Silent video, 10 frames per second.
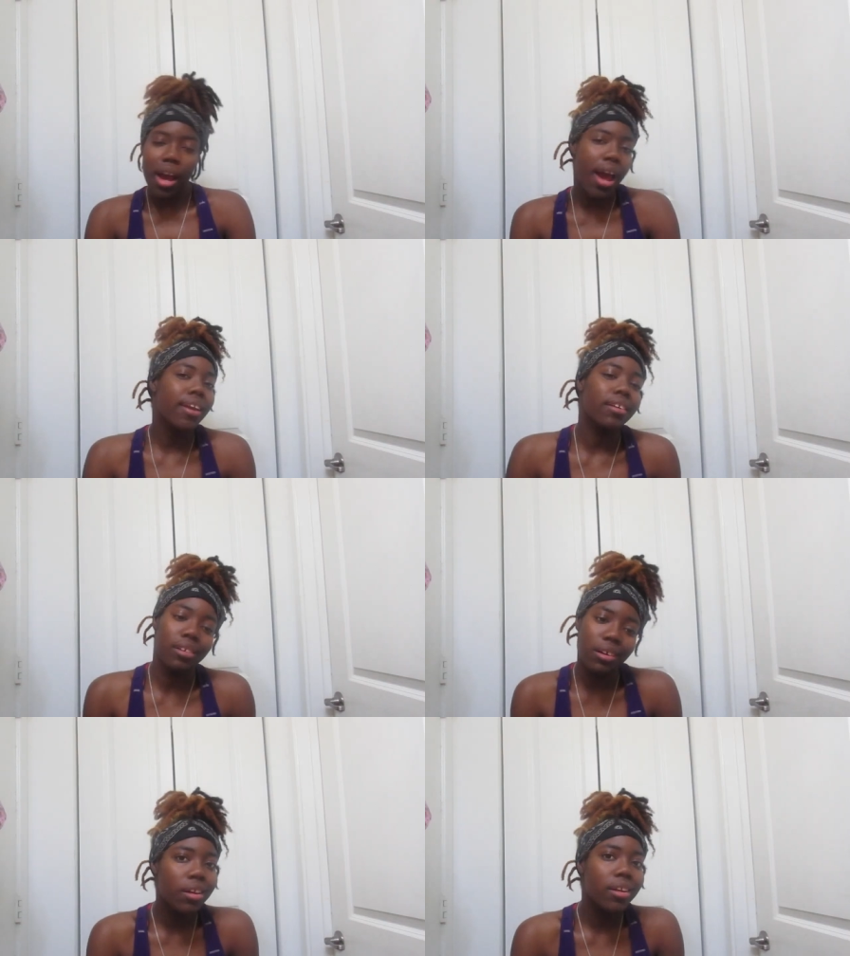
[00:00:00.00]
I had a
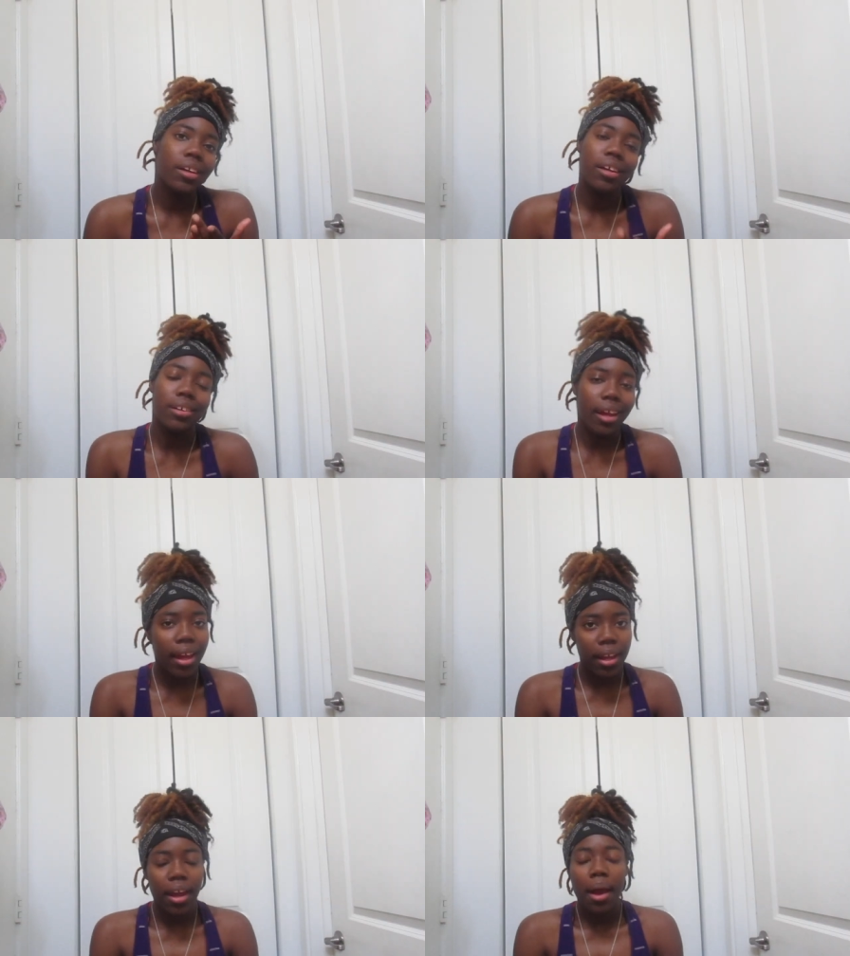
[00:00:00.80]
good
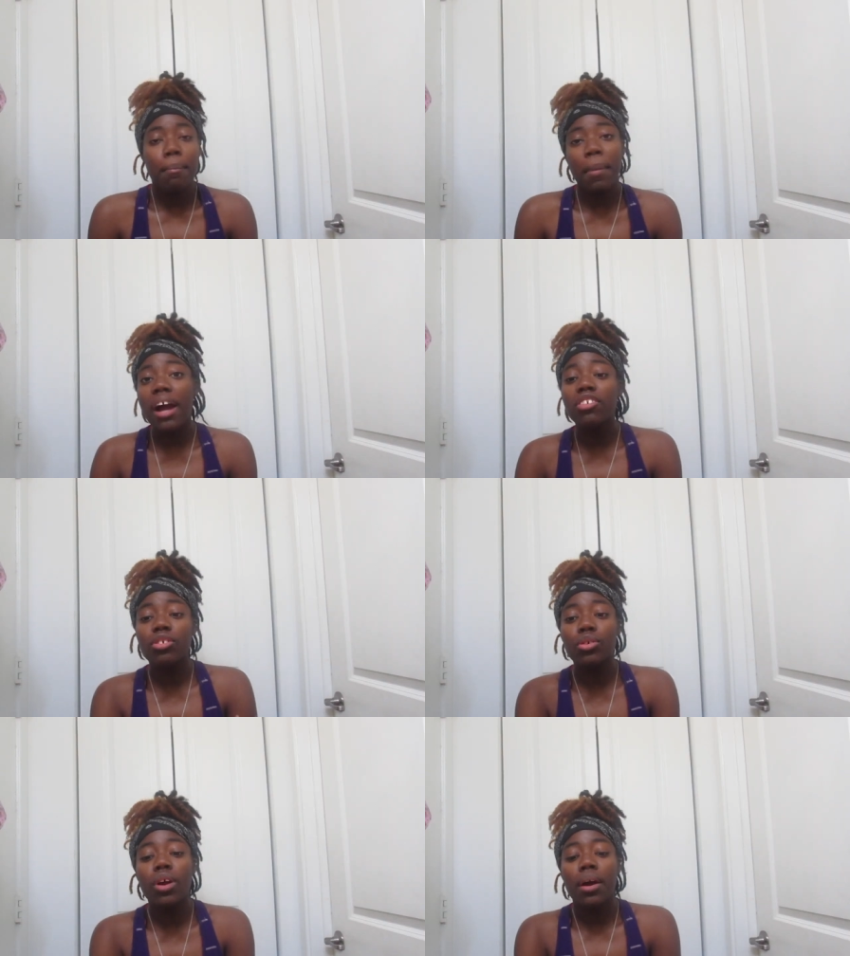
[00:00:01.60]
day. Mind
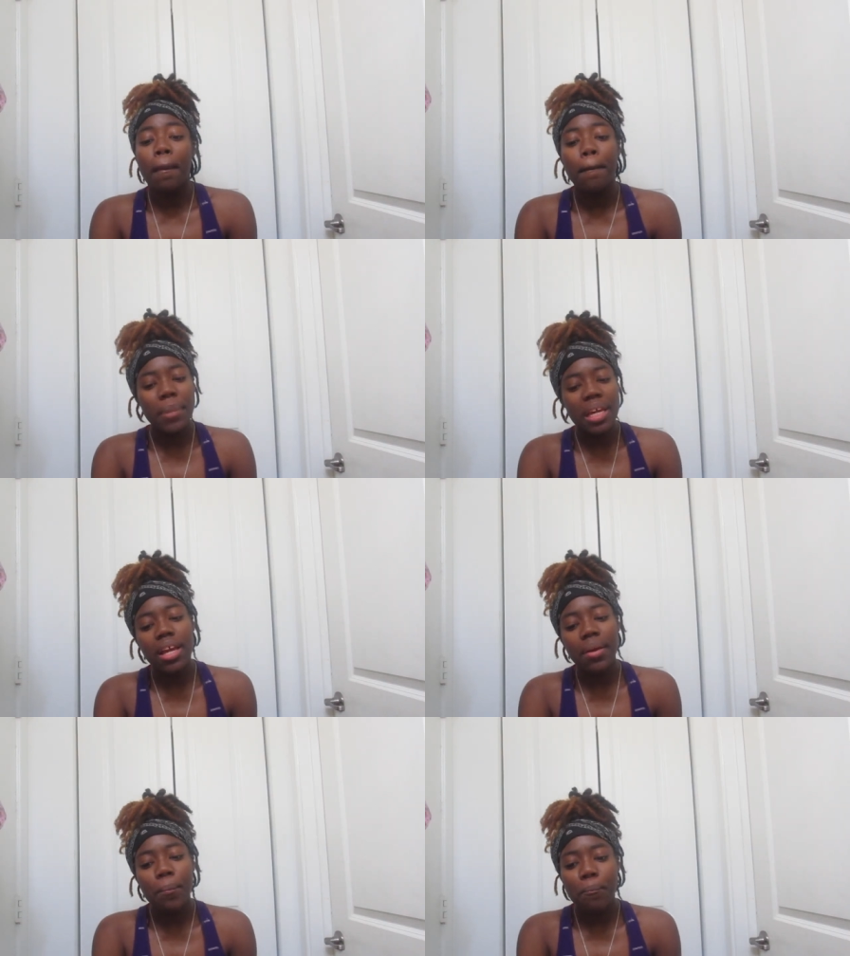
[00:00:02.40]
you,
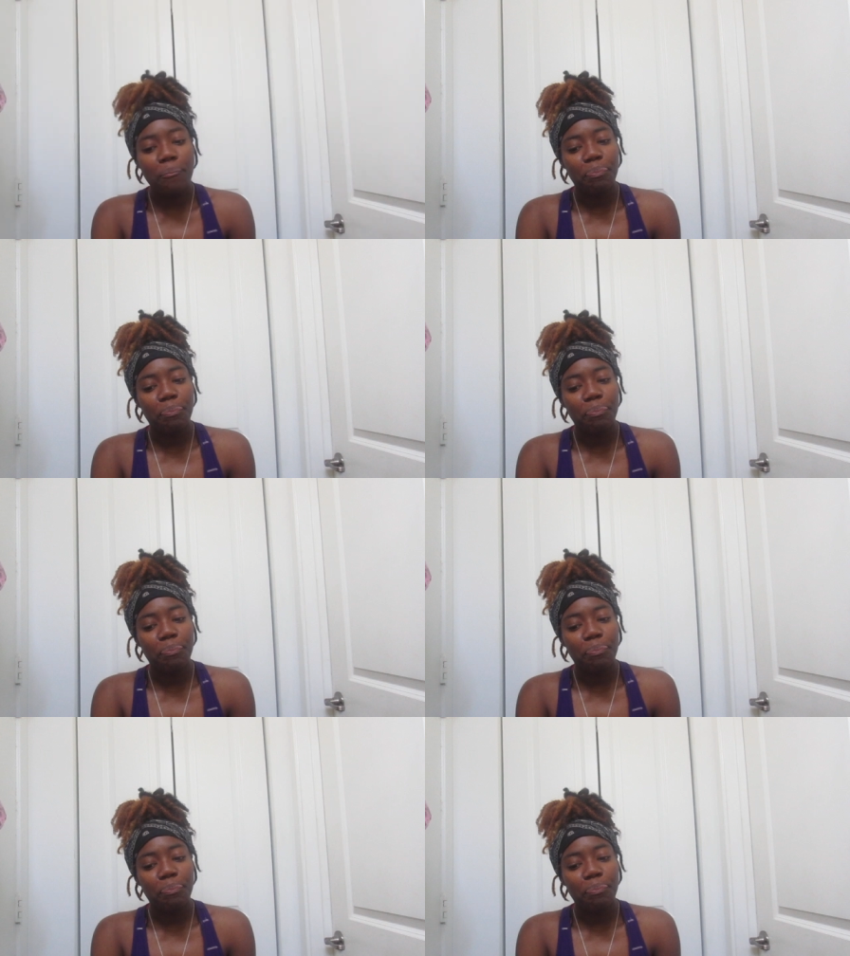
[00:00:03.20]
me,